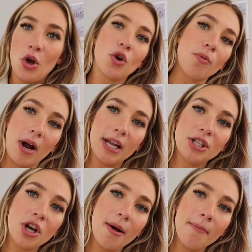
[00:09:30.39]

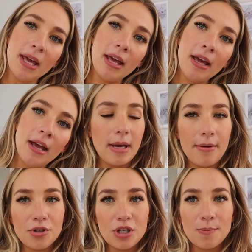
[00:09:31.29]
karate chop me.
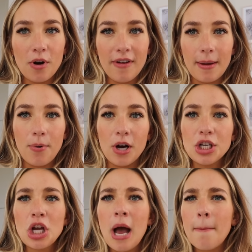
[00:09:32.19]
It was just more of like a
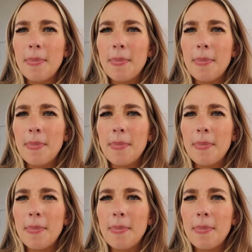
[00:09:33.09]
push.